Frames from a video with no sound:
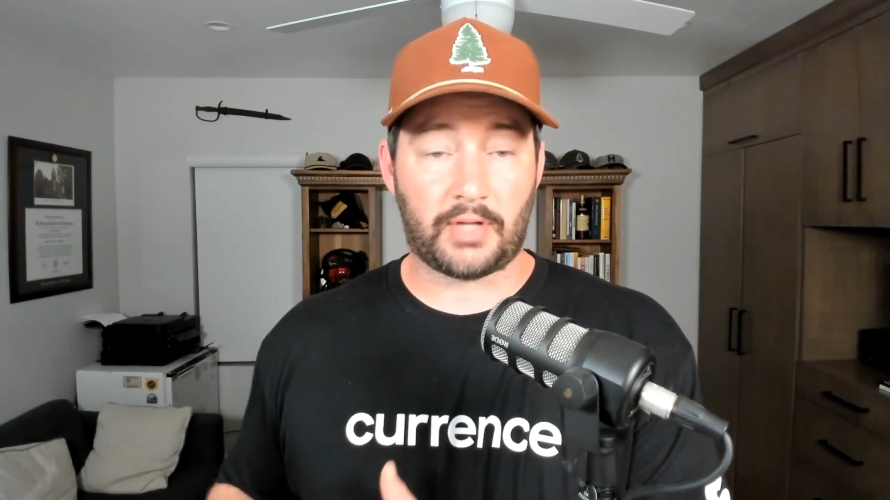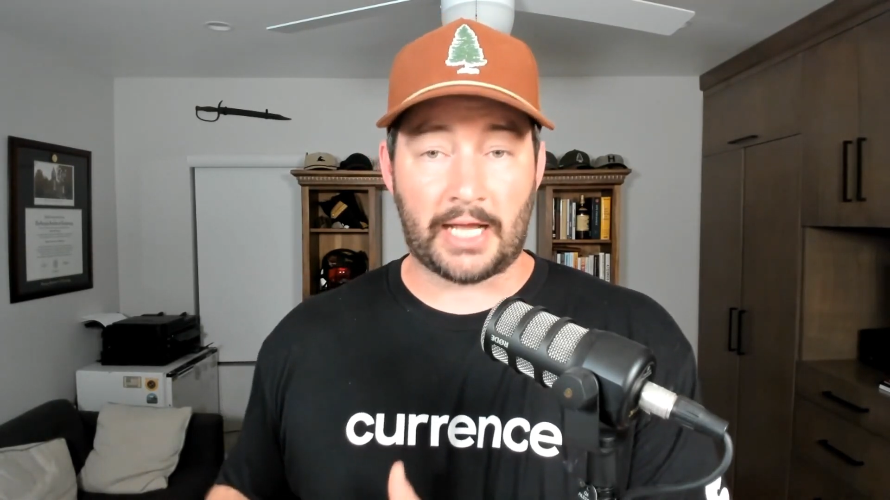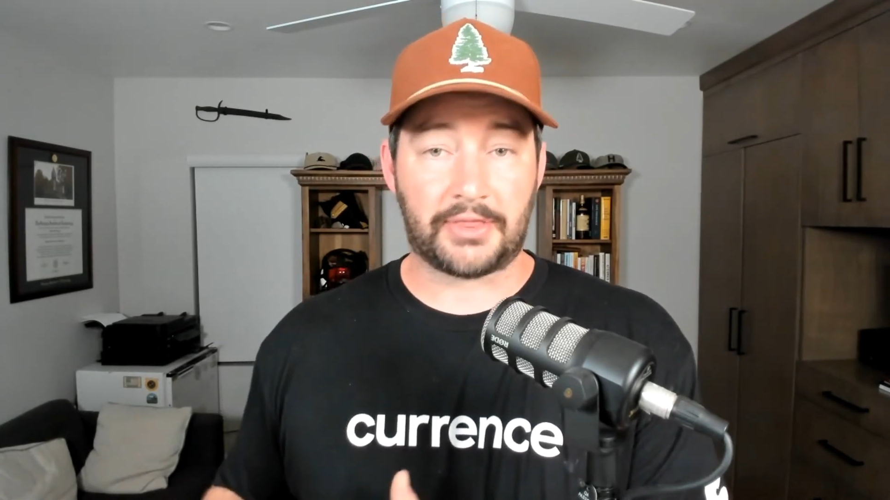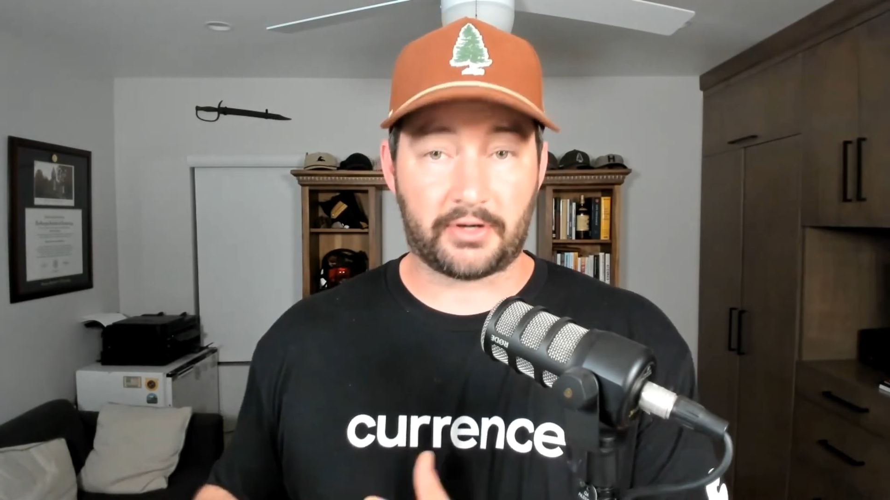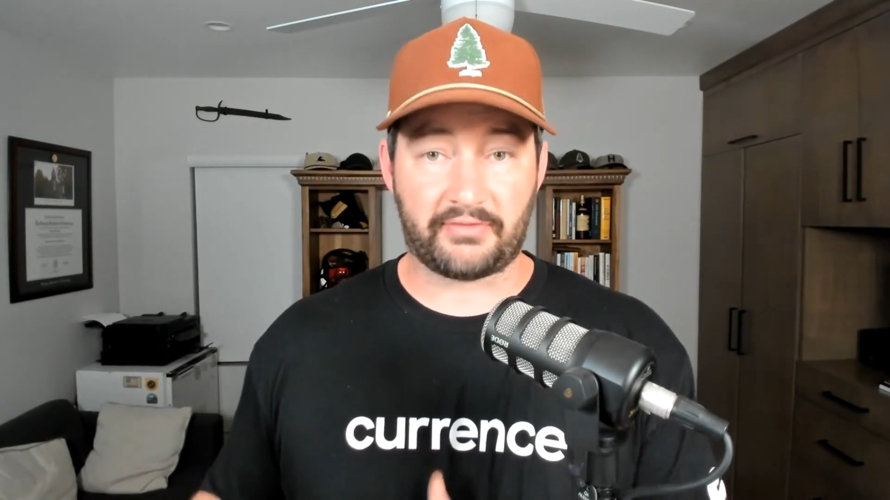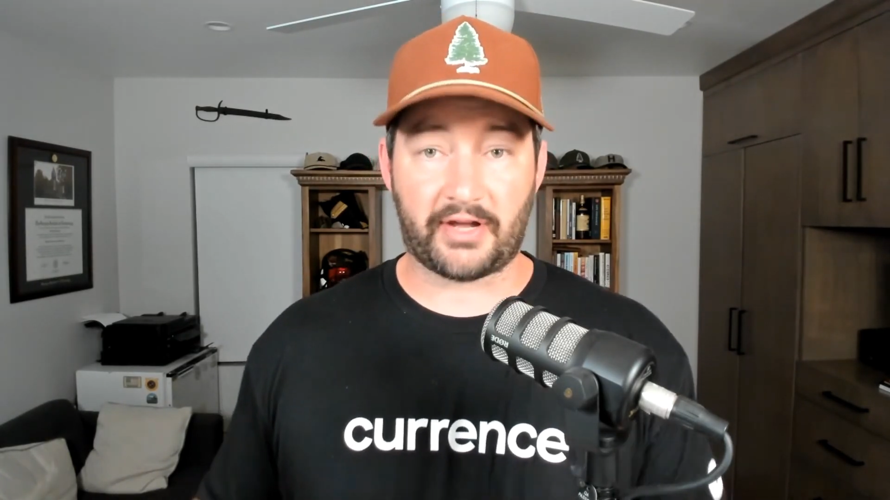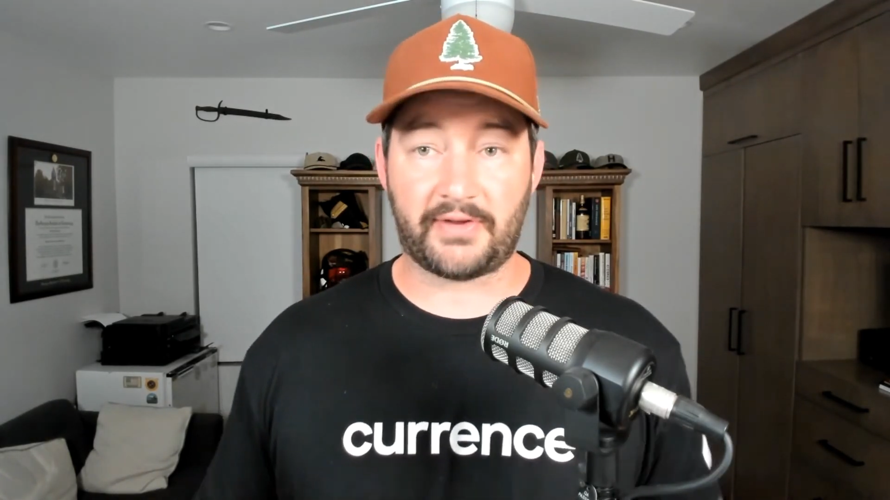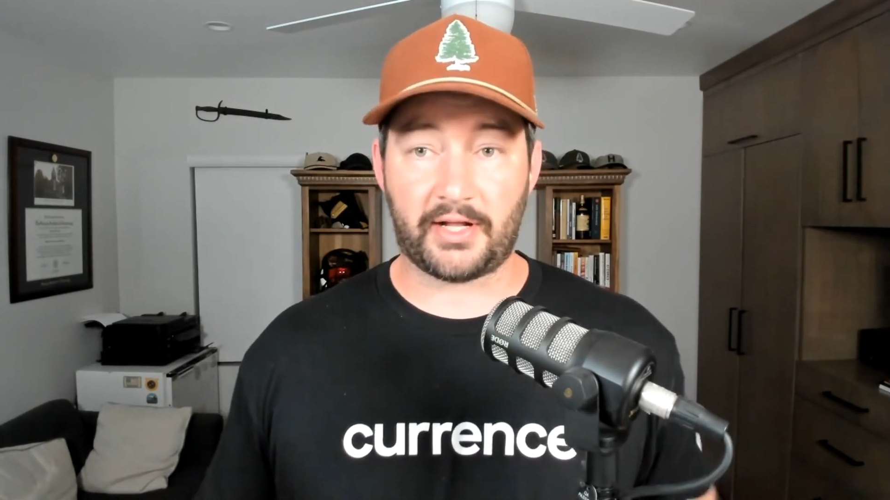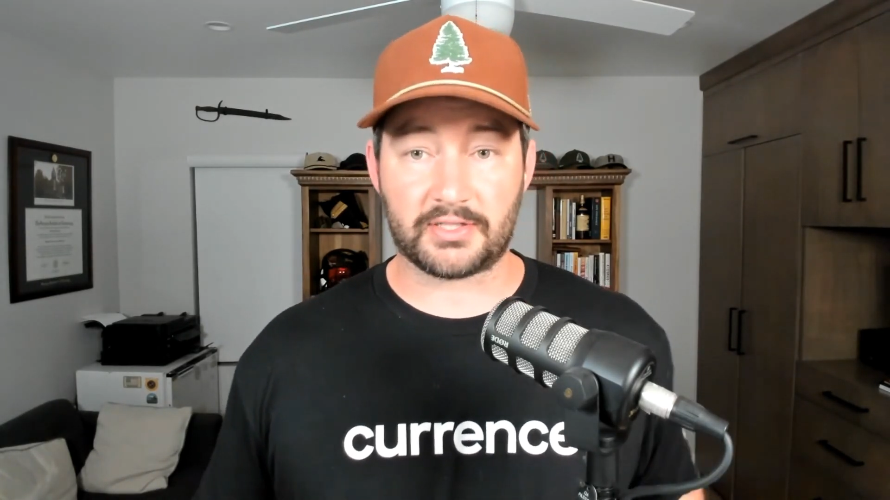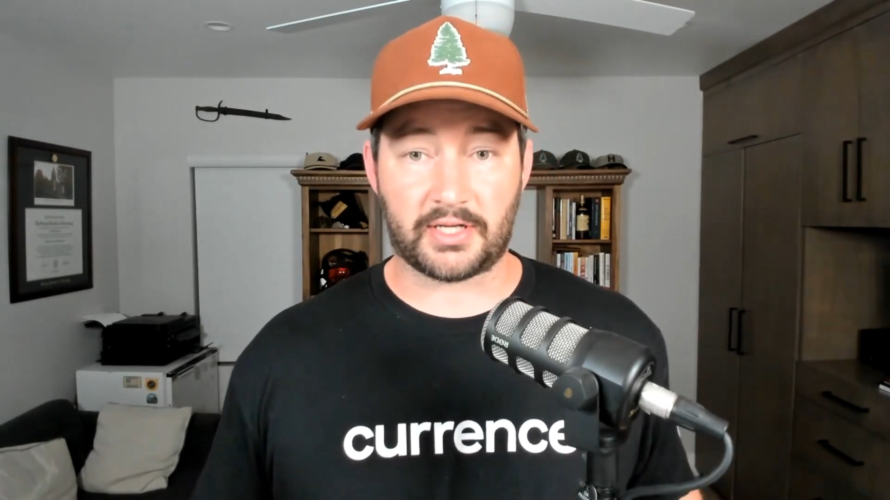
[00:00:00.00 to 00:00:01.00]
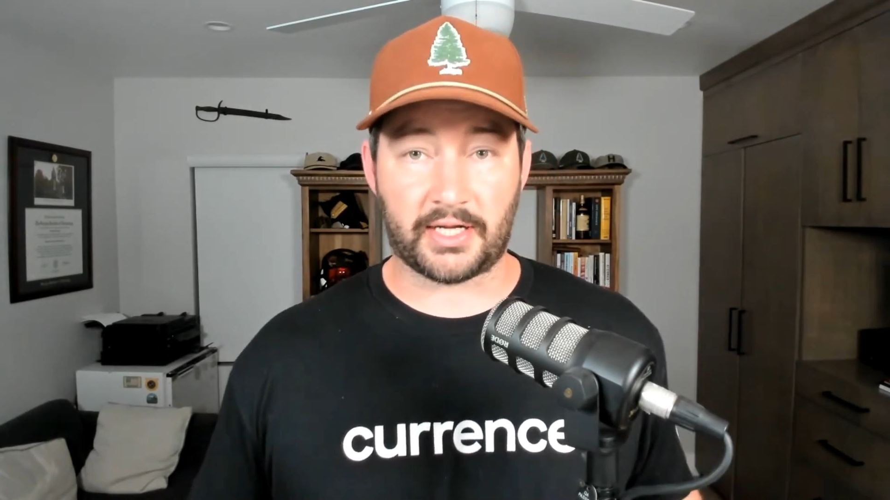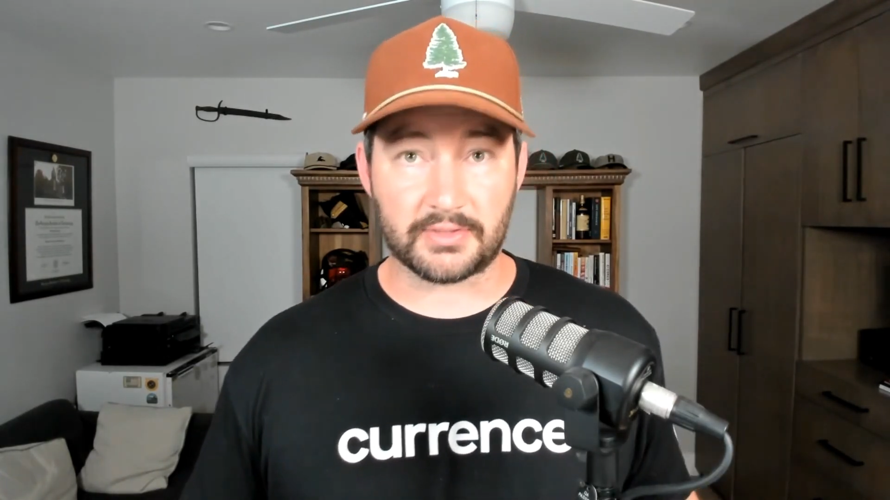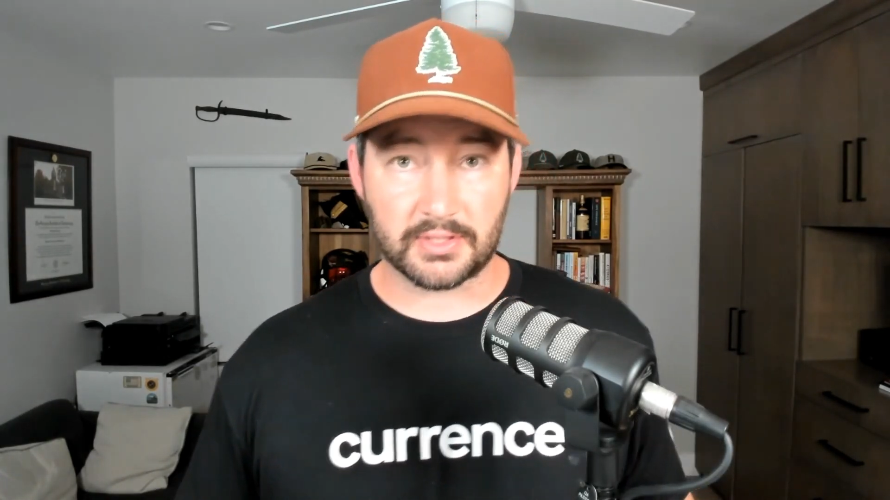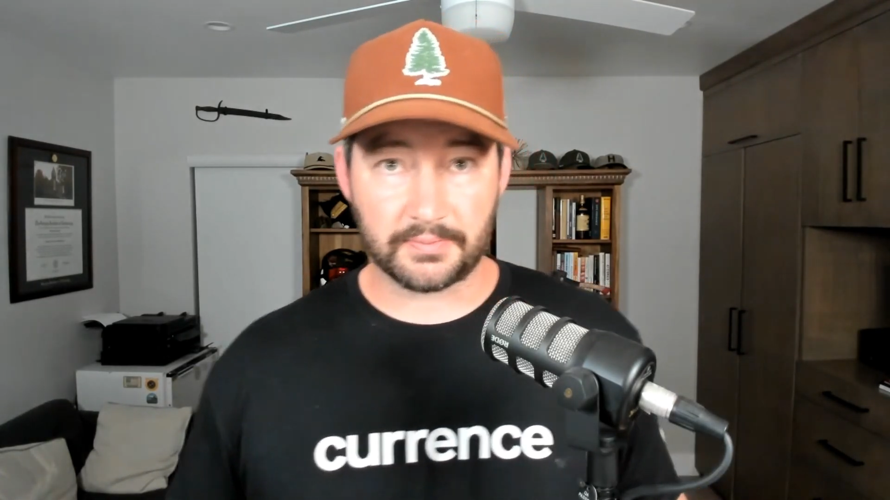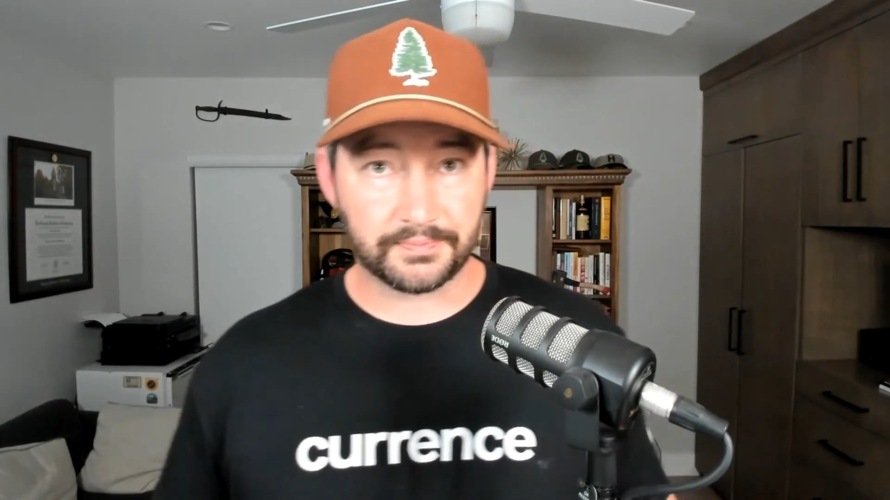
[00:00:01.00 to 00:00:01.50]
at $35 an
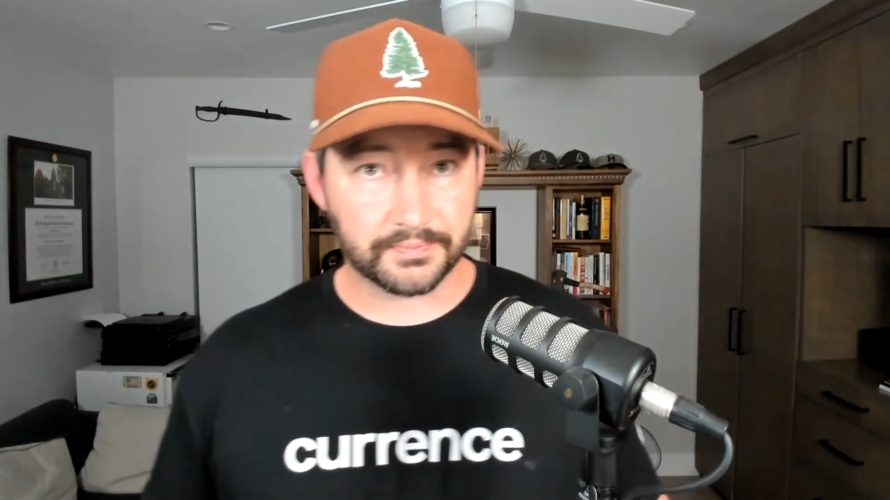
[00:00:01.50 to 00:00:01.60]
ounce.